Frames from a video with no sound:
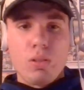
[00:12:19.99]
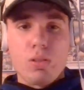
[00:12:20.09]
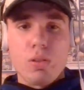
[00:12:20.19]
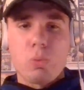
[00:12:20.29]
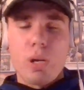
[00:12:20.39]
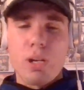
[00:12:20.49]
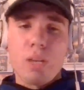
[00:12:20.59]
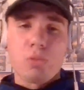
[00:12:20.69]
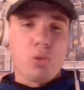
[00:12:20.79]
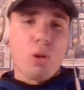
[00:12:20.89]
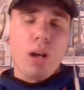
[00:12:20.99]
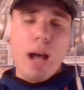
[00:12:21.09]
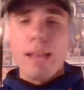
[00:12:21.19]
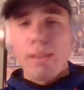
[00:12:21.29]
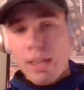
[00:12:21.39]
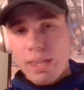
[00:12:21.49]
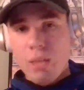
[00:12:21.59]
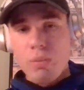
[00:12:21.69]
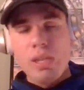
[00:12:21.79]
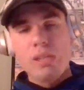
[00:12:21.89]
So he's pretty damn strong. I like
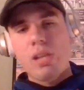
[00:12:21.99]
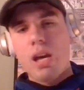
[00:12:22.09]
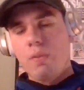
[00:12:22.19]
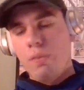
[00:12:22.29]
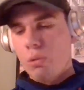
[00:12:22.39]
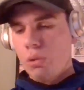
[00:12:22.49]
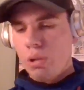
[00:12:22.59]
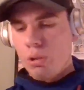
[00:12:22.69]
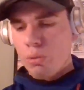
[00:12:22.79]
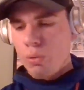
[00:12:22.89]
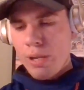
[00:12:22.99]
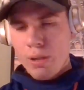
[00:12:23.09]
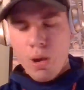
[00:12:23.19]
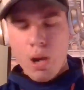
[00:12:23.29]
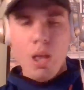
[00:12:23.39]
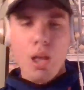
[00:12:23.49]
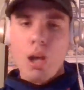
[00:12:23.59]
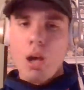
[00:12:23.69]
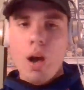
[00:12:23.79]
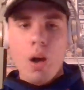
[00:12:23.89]
him. He's kind of floating under the radar.
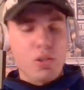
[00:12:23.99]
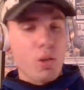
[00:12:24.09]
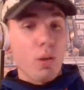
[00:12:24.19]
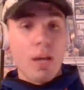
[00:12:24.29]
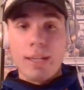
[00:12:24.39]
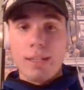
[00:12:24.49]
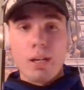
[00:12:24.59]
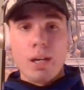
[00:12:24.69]
I also like